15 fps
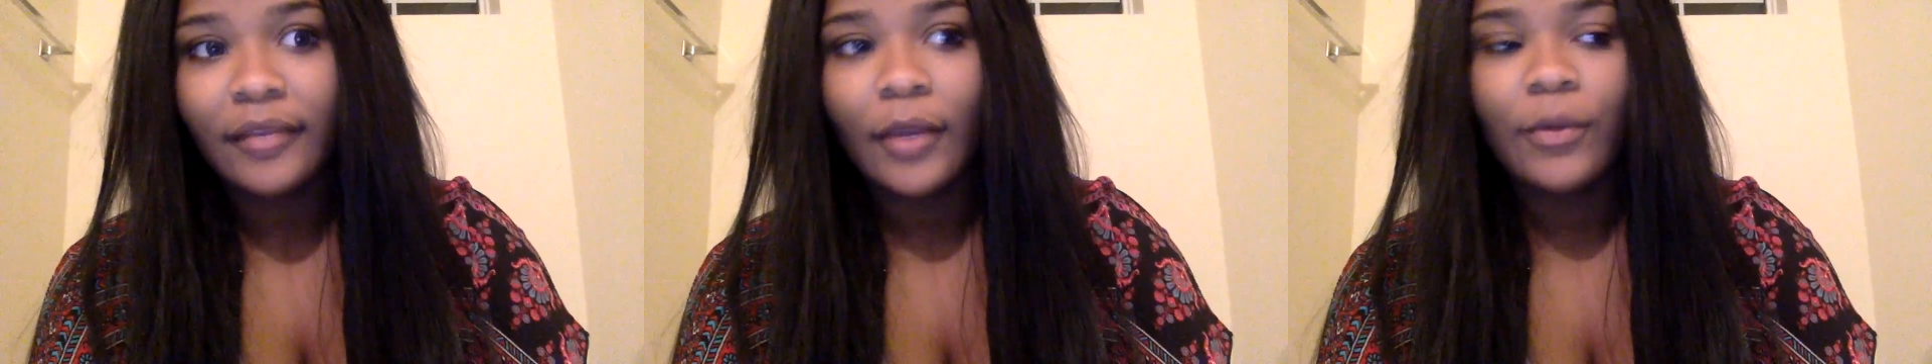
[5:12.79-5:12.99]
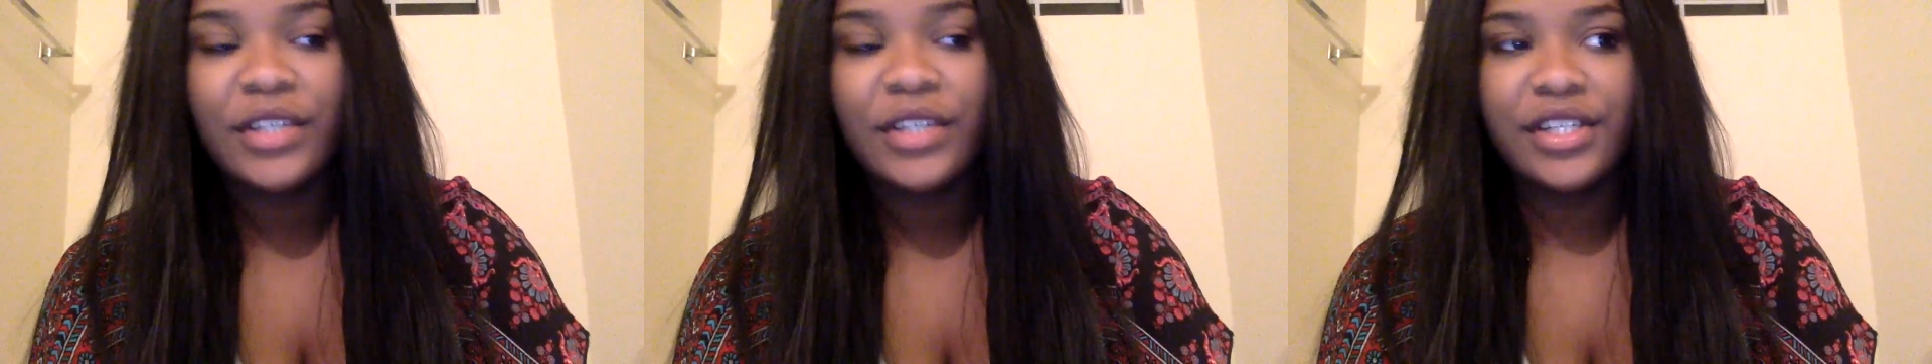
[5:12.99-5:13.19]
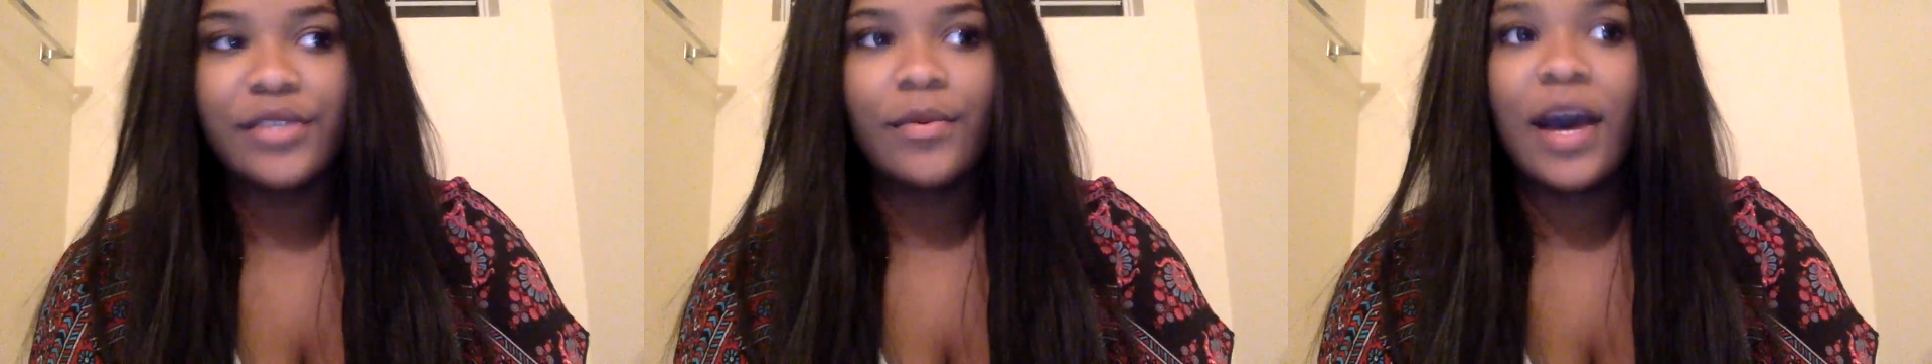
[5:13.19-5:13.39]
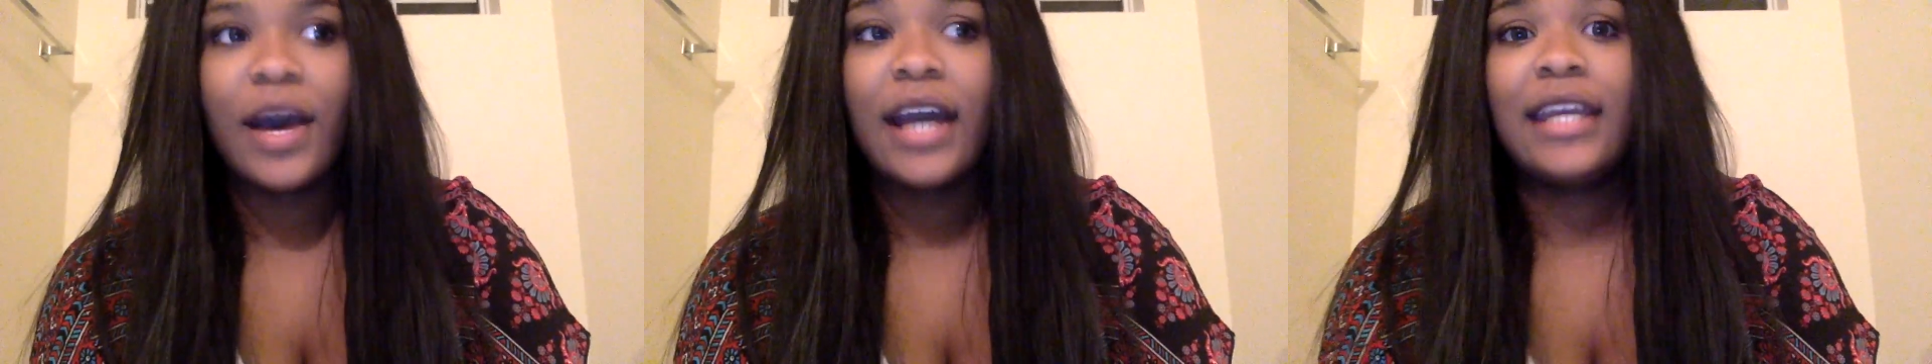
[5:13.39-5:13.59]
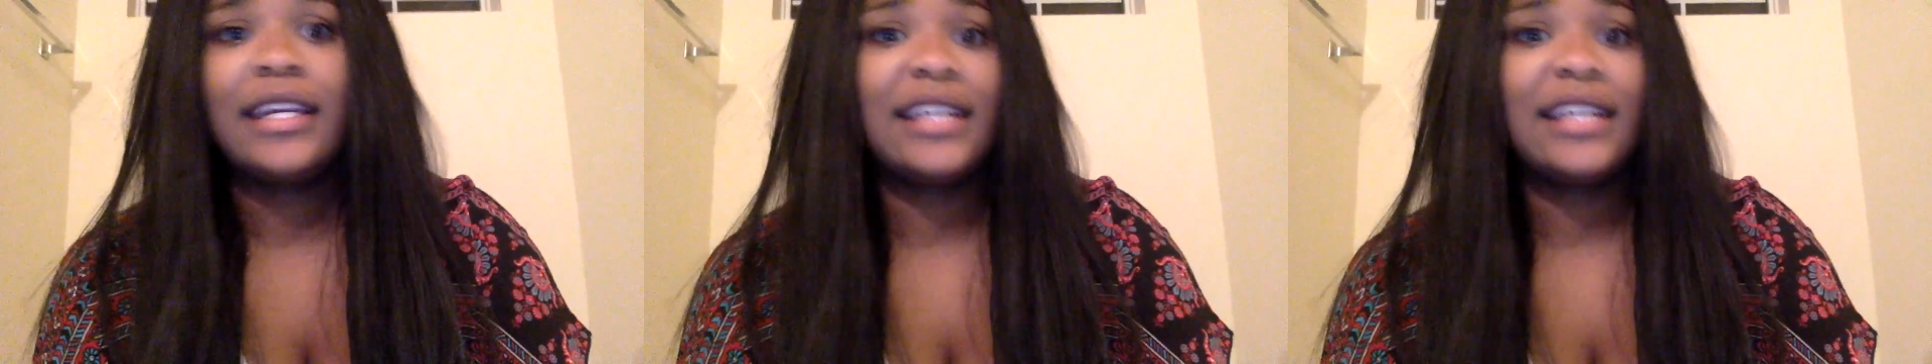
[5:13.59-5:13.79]
which is
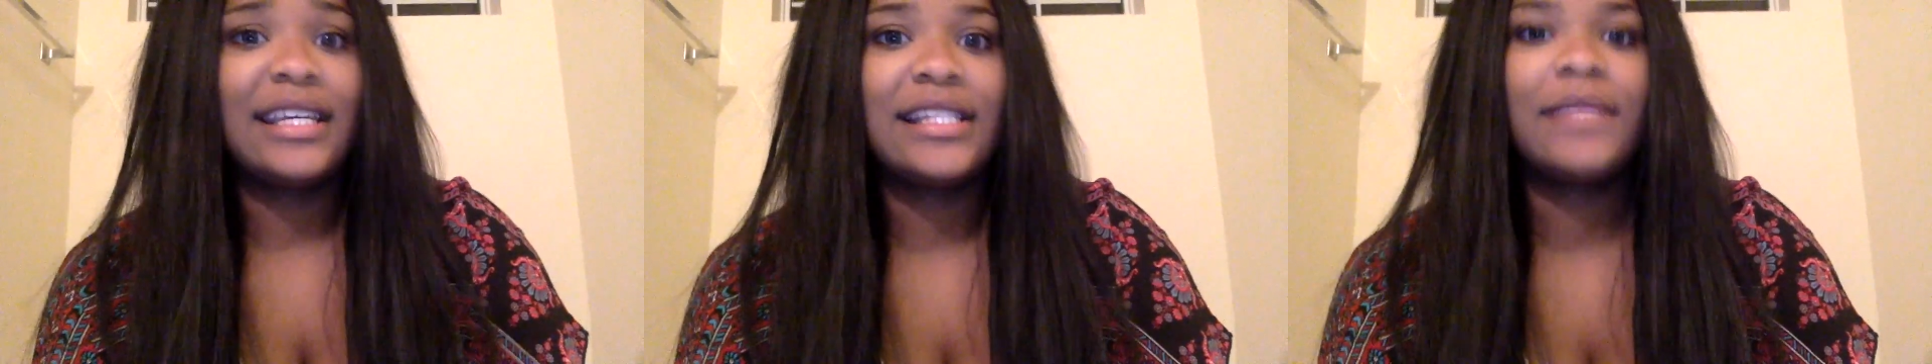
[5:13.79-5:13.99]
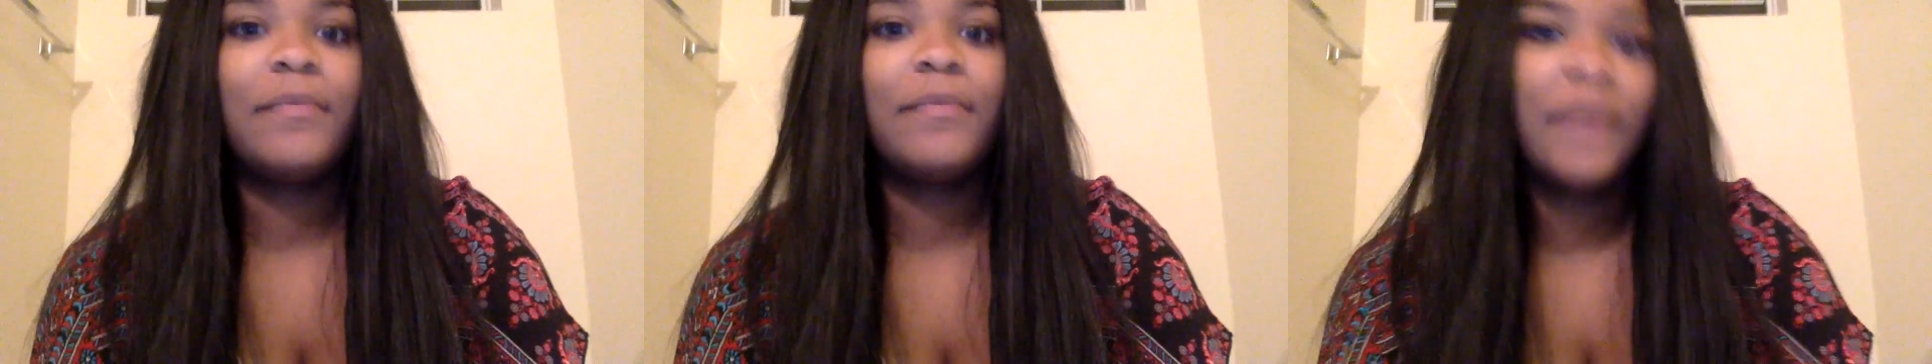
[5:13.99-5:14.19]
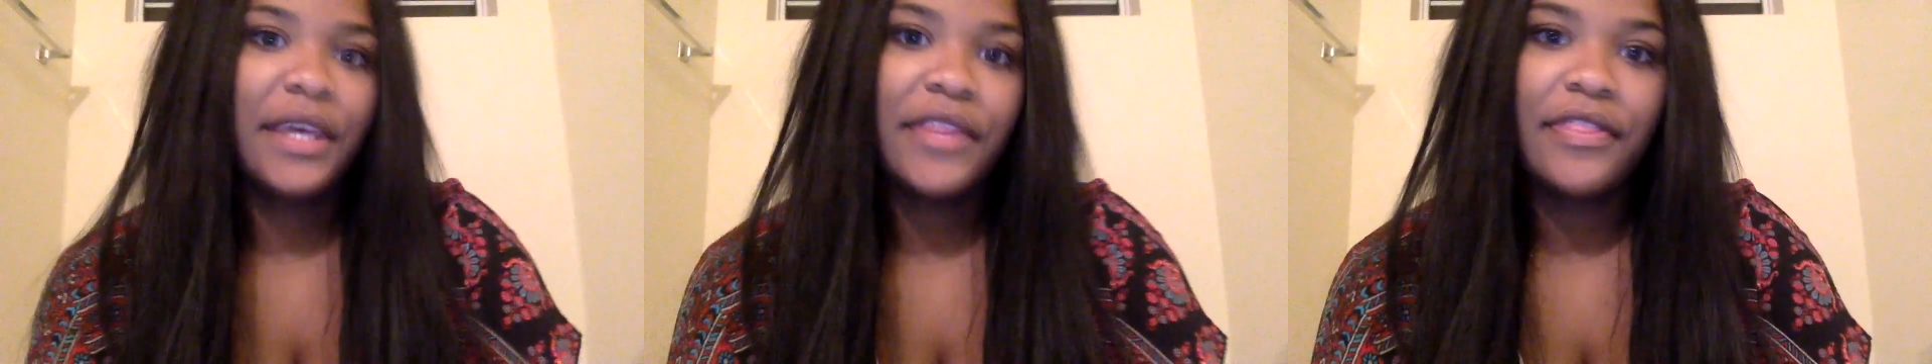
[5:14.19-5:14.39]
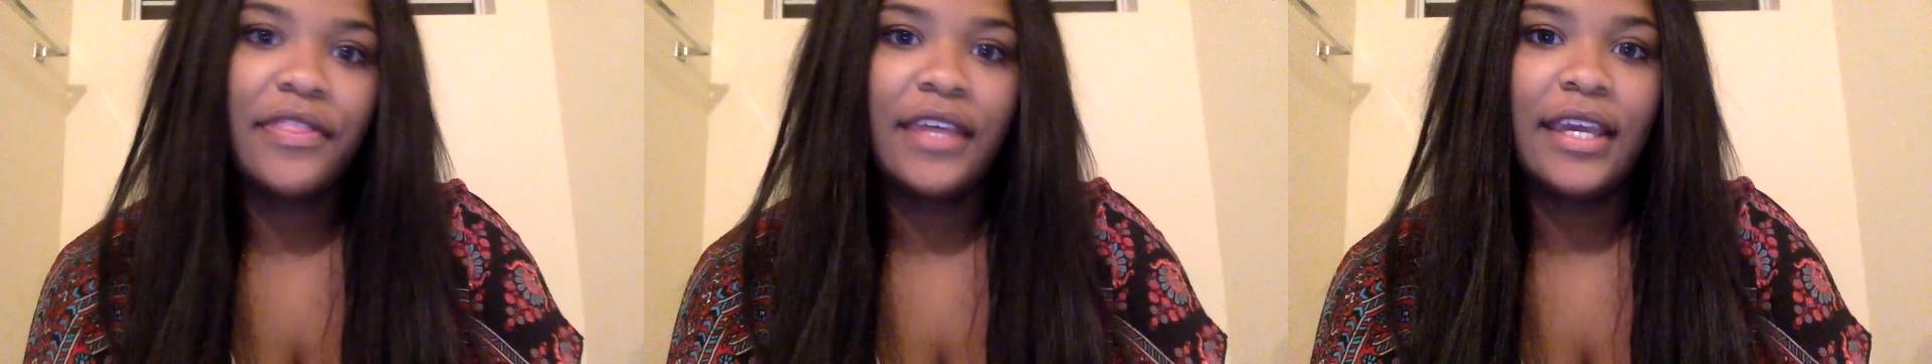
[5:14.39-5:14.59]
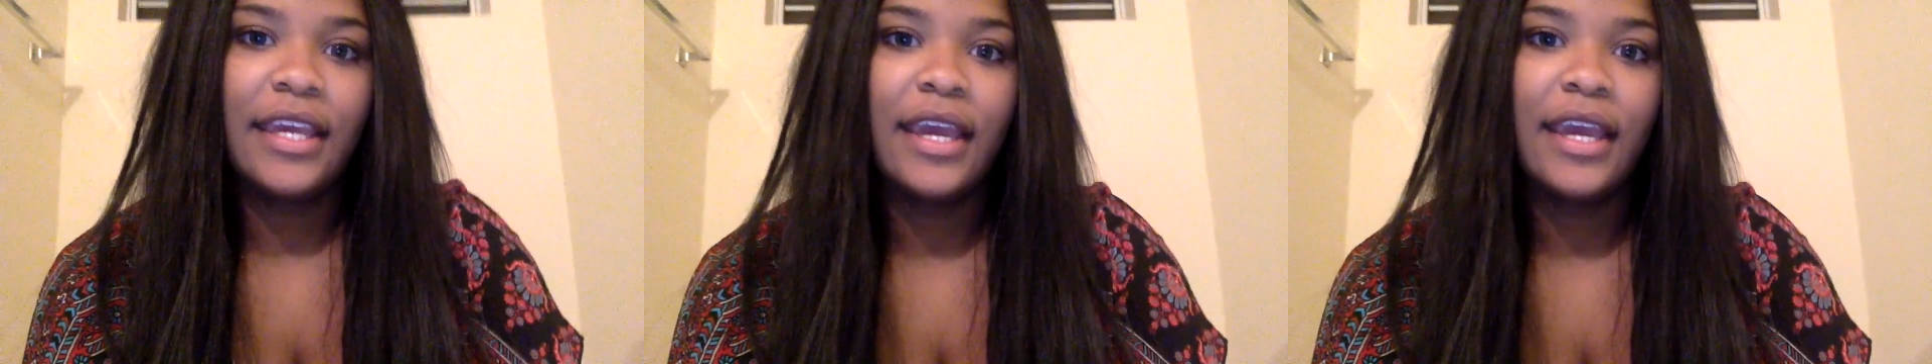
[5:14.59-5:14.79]
why it is a big
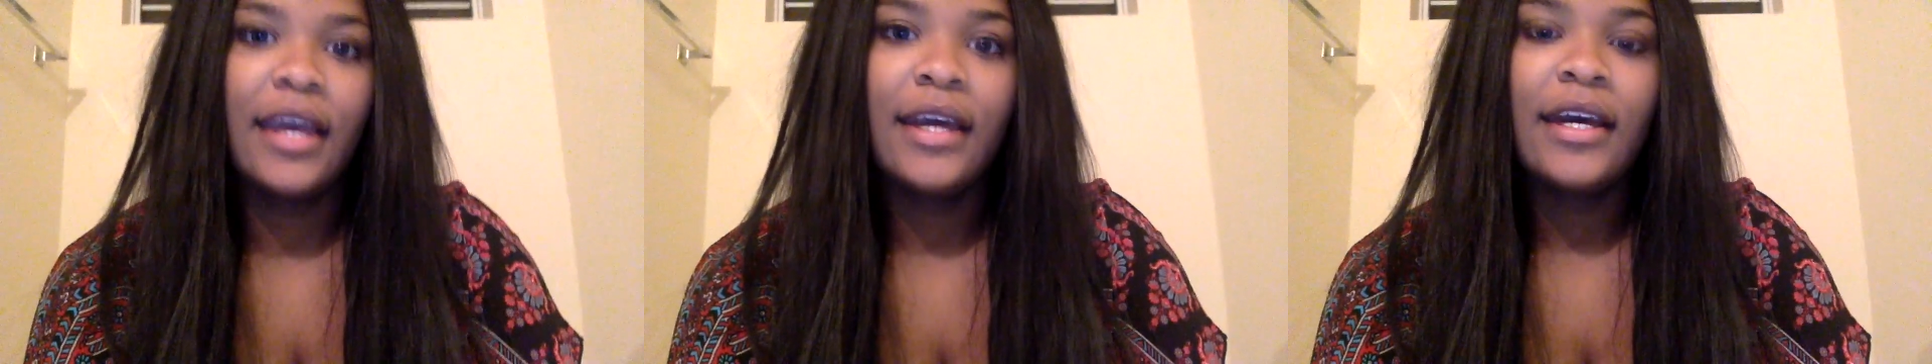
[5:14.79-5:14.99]
thing